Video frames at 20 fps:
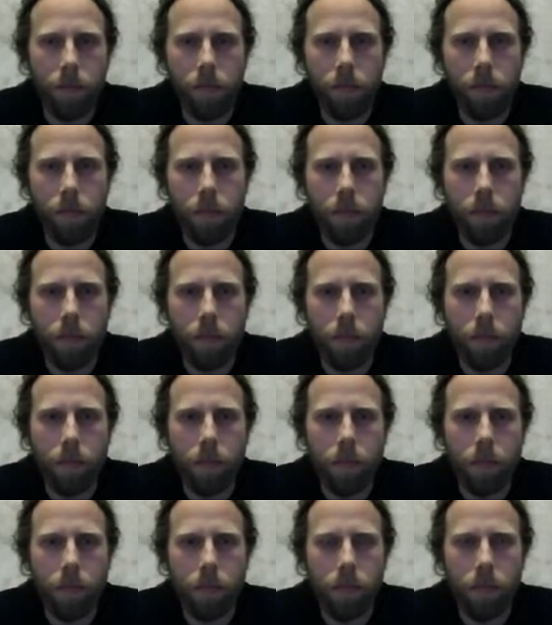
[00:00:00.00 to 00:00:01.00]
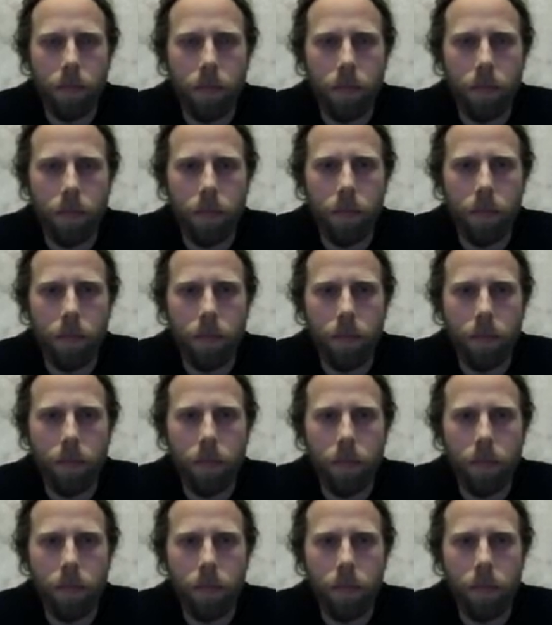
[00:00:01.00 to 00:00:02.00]

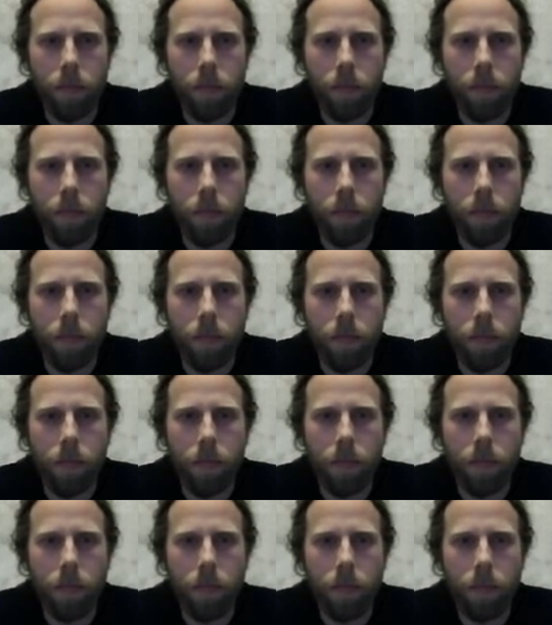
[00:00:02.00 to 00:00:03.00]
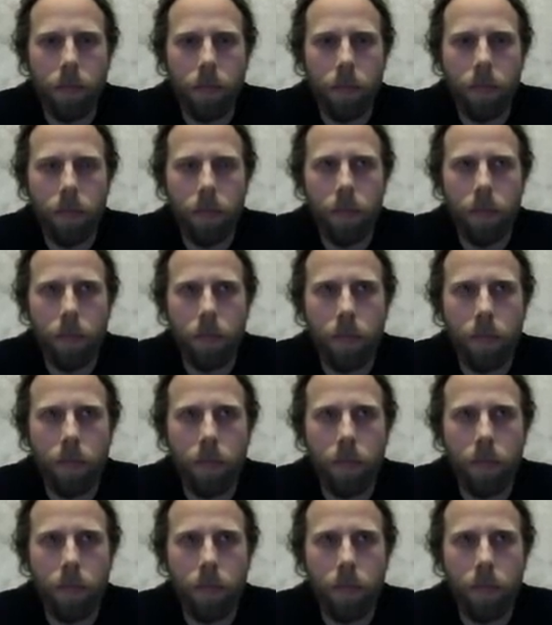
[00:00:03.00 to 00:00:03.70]
This person isn't speaking.